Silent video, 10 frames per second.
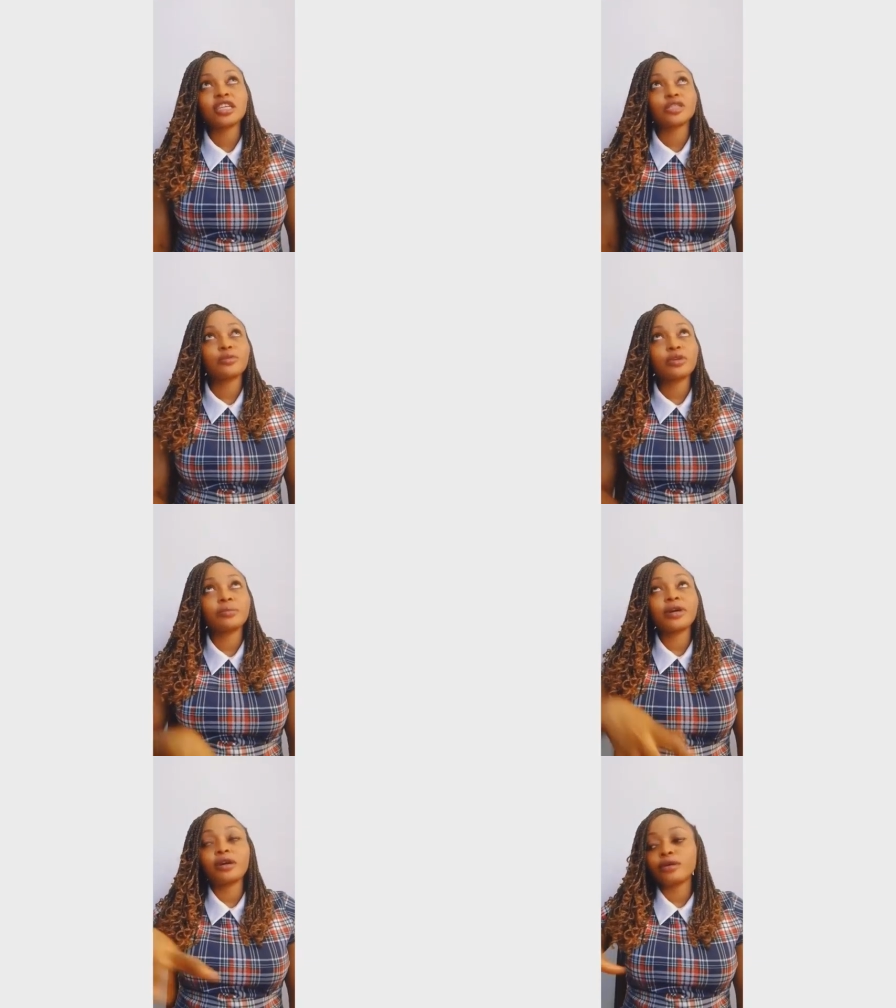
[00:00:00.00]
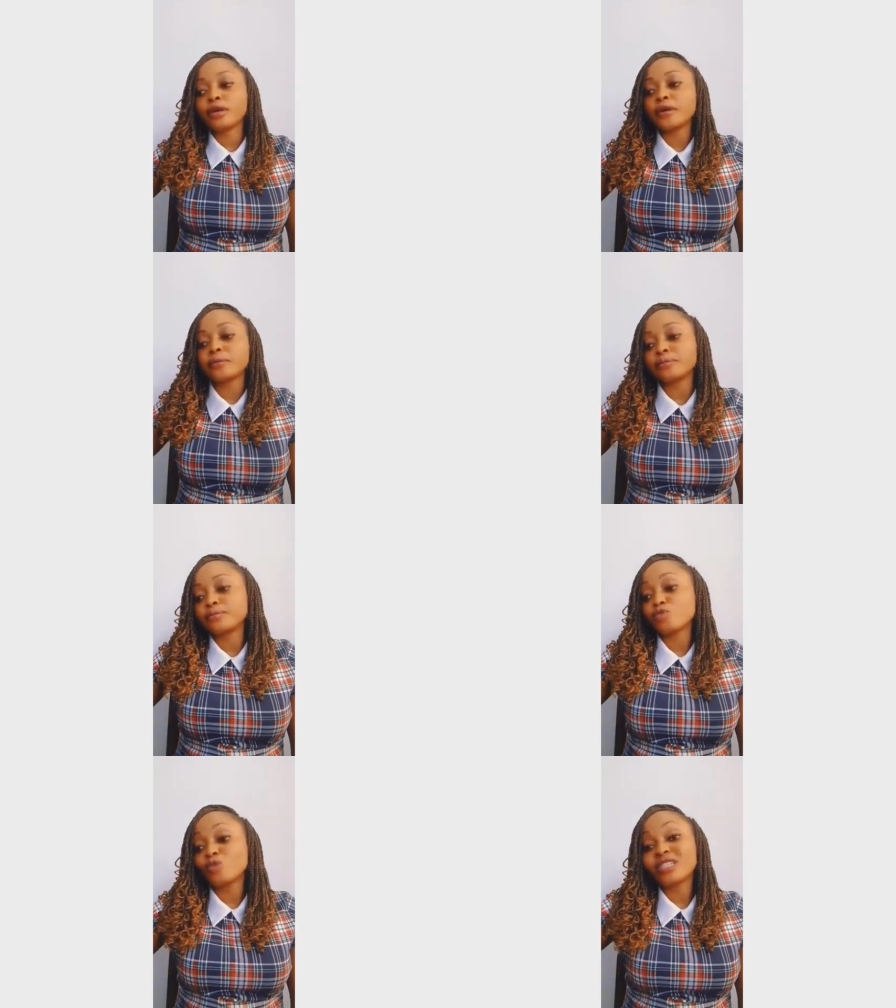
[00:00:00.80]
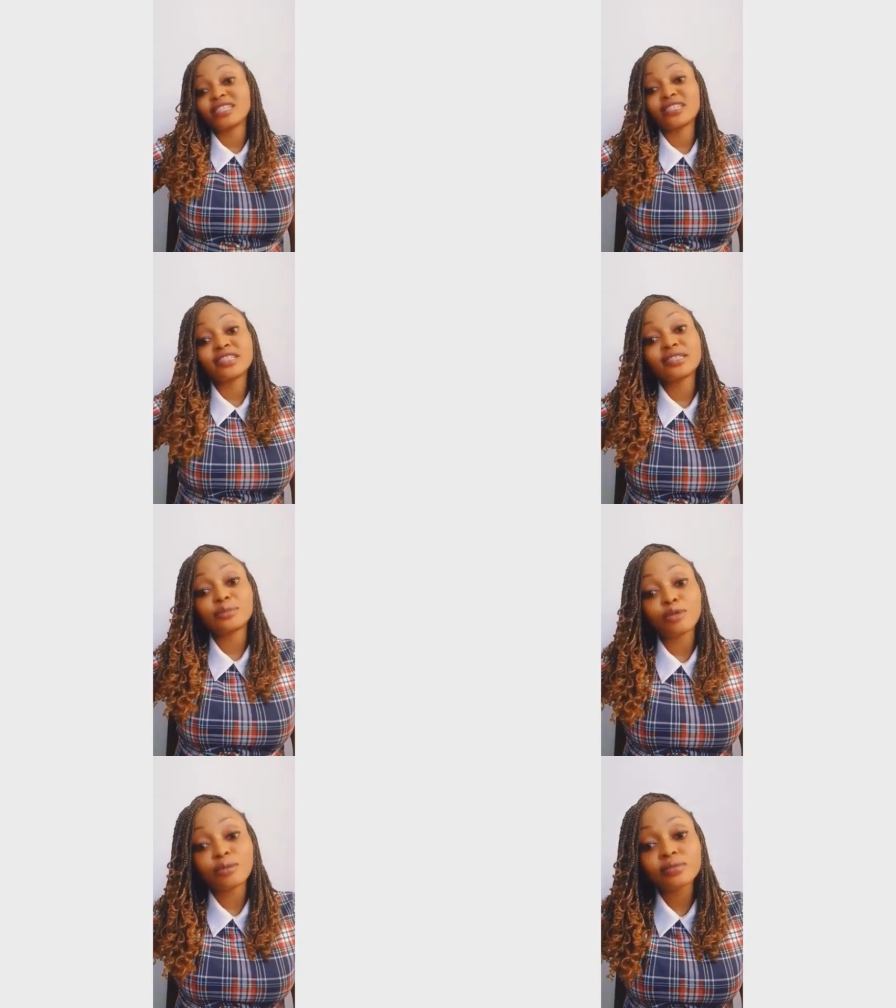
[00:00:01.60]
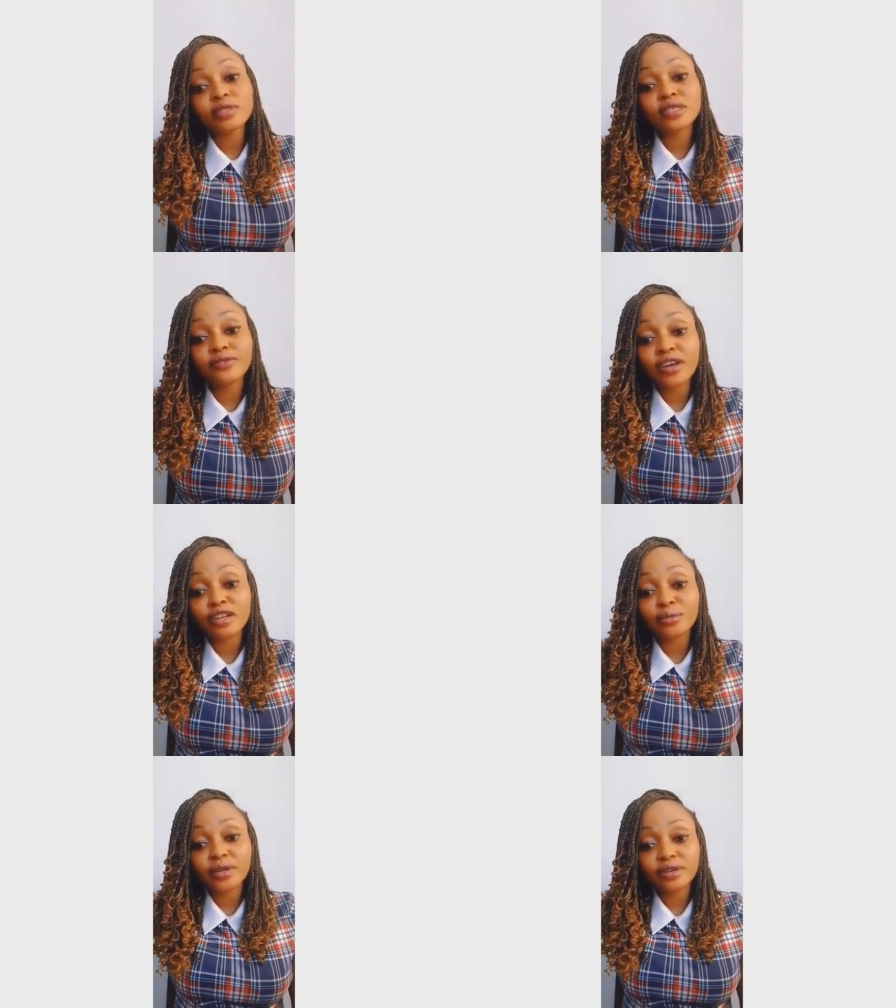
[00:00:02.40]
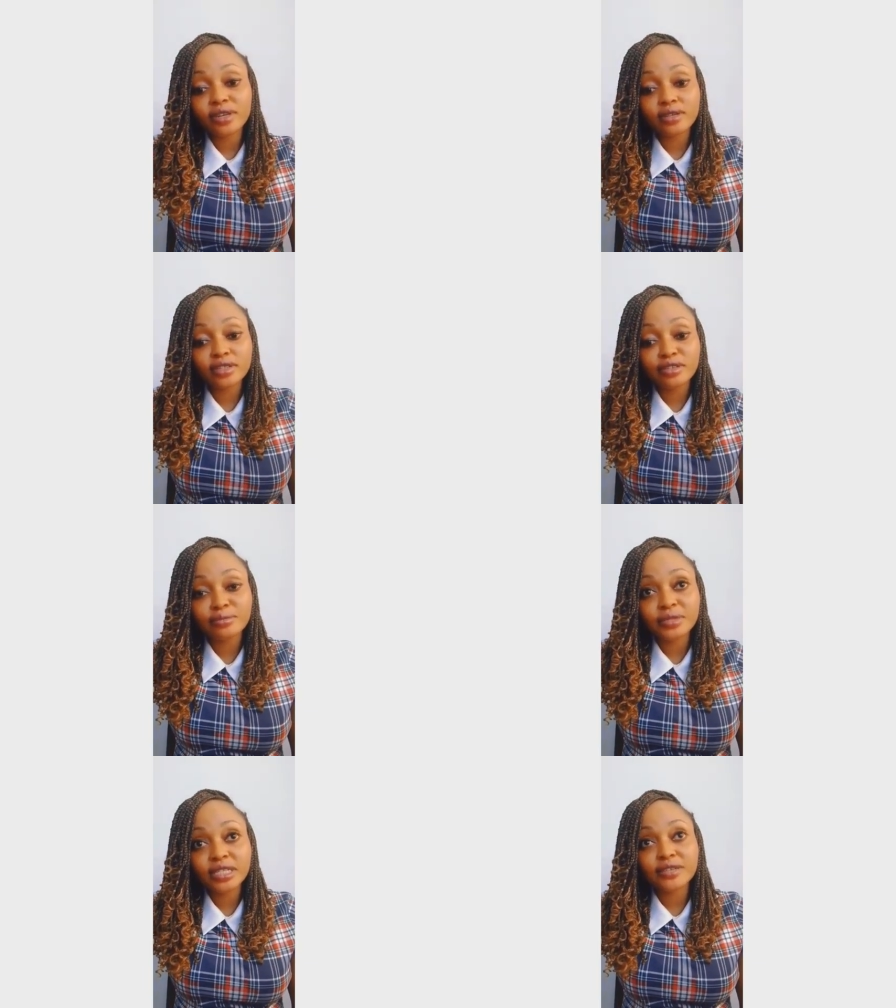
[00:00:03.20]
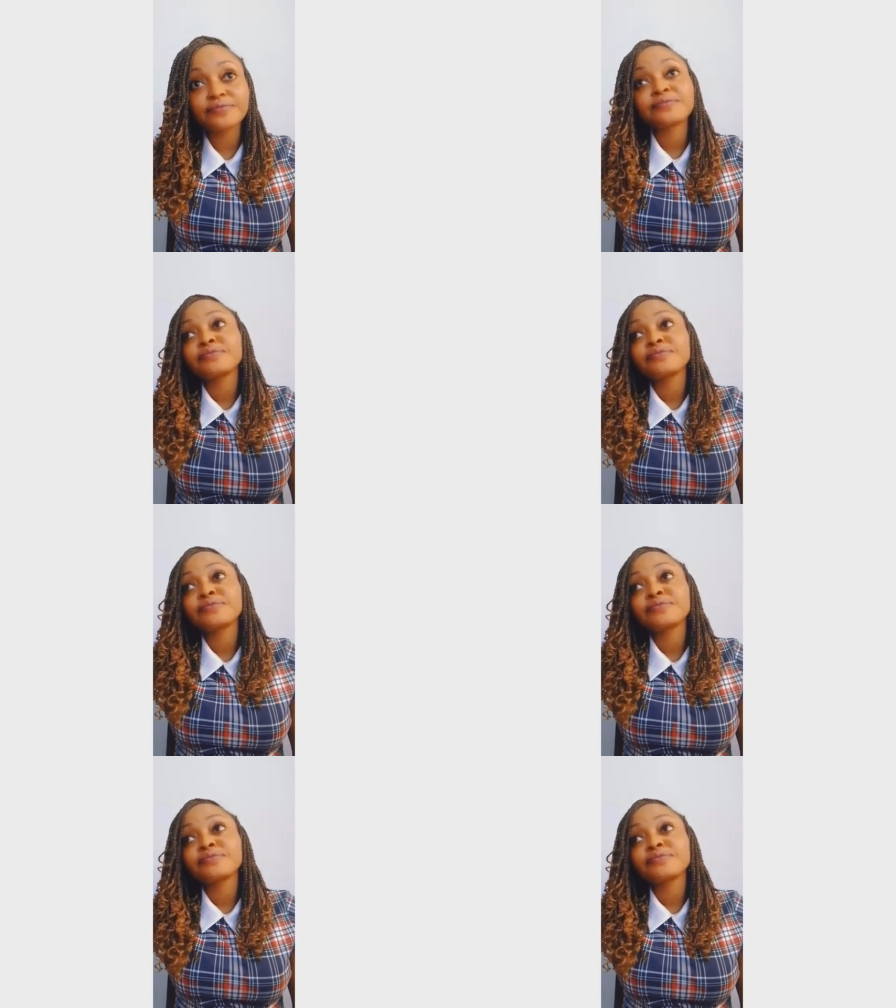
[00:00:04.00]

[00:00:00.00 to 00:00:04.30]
Spoke about Wizkid's mom's final burial ceremony,